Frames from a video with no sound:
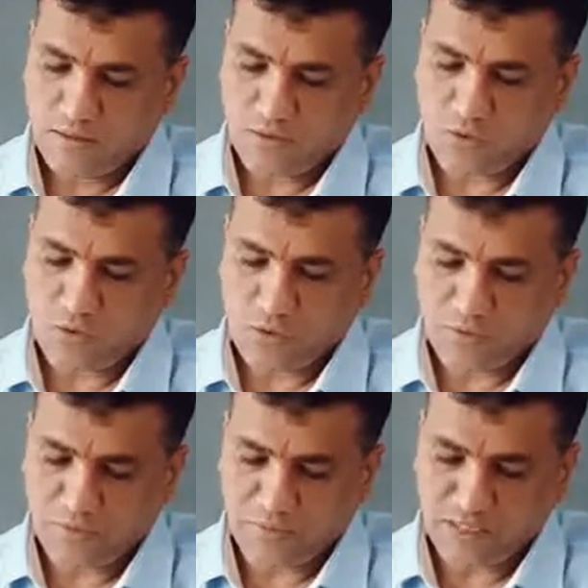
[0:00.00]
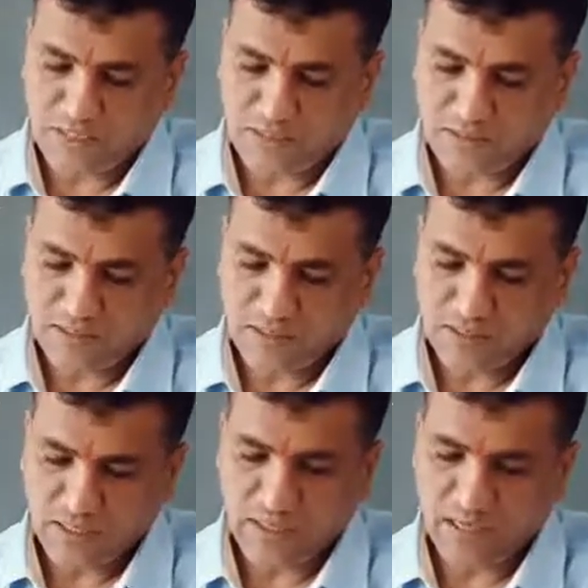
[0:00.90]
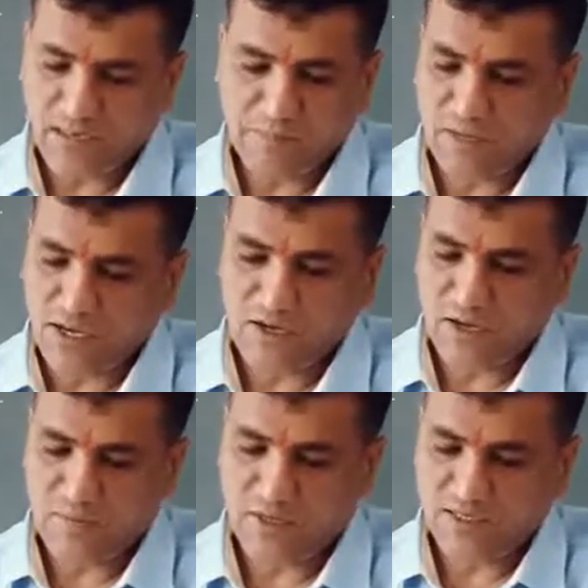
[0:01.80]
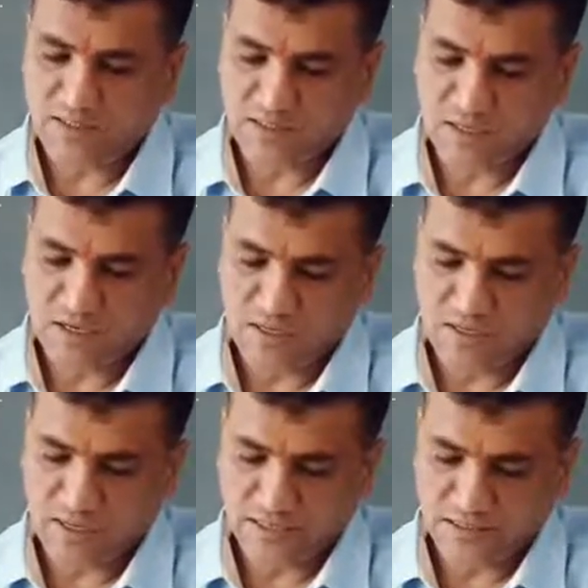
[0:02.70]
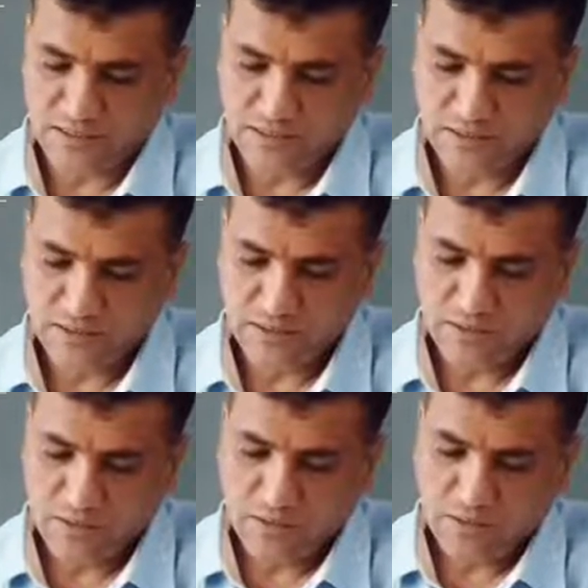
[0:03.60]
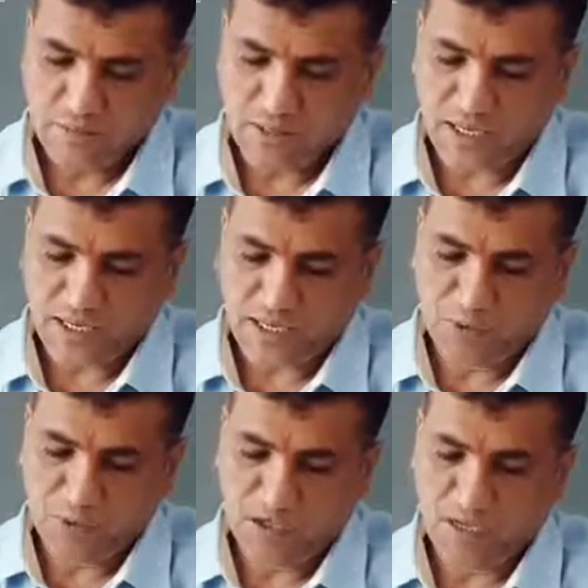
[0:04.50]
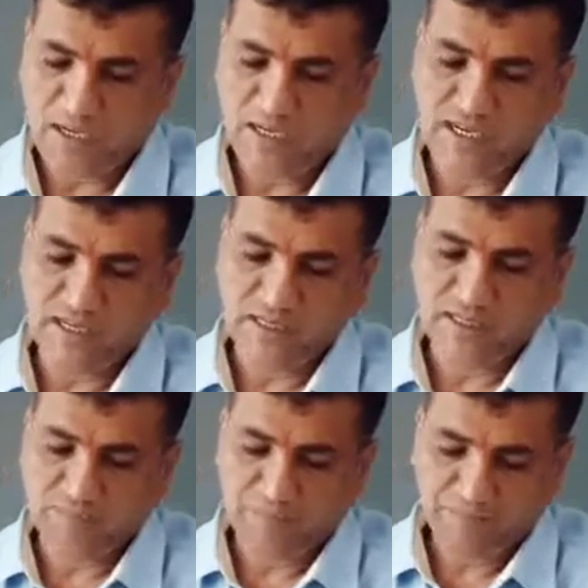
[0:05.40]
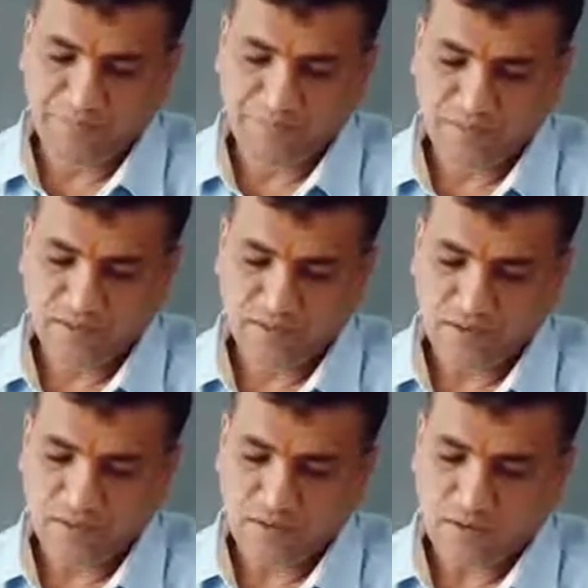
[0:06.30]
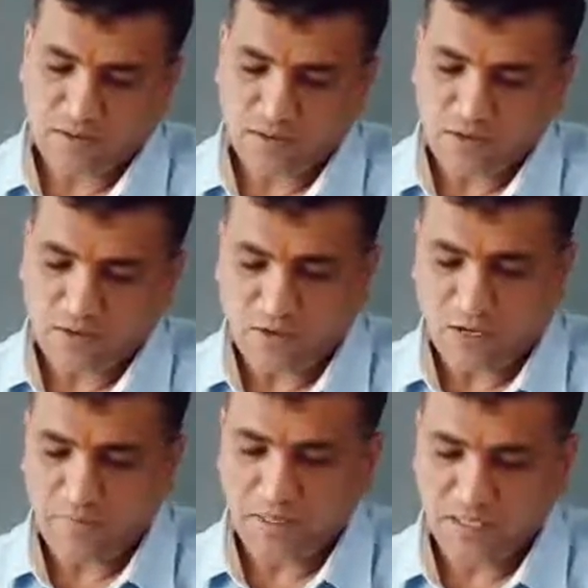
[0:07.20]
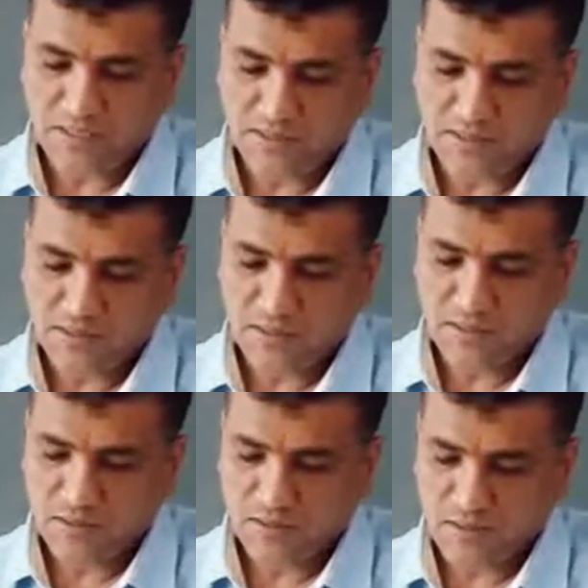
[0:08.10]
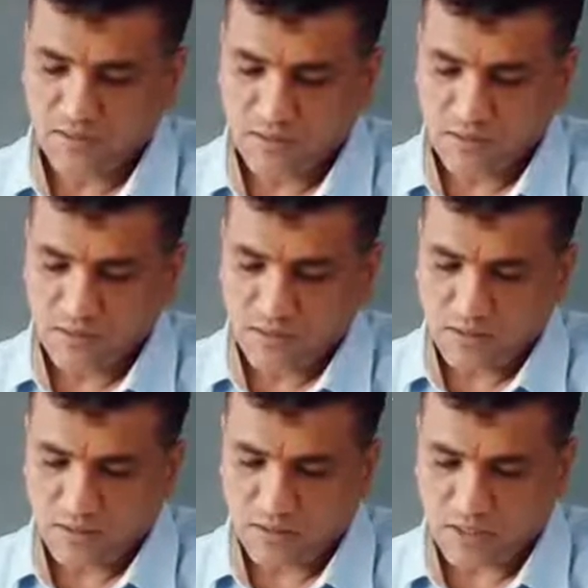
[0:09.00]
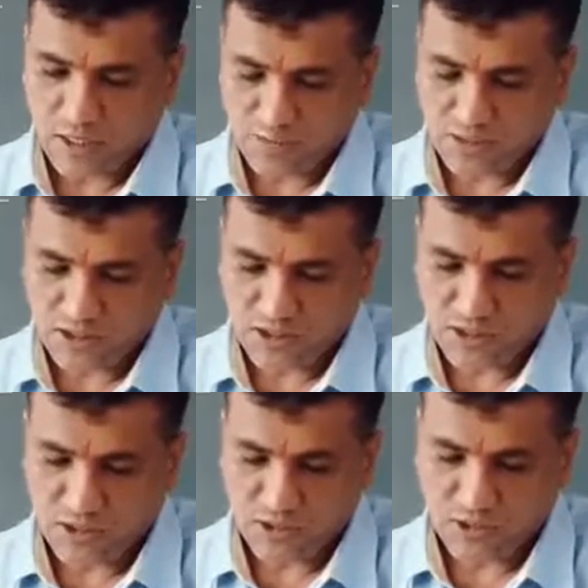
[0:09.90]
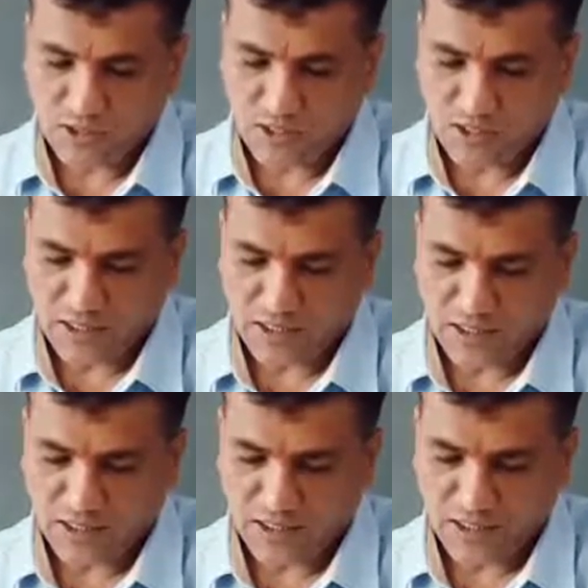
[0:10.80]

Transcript: co-dominance, incomplete dominance not right, multiple allelism, dominance. Your options are also not right, I think.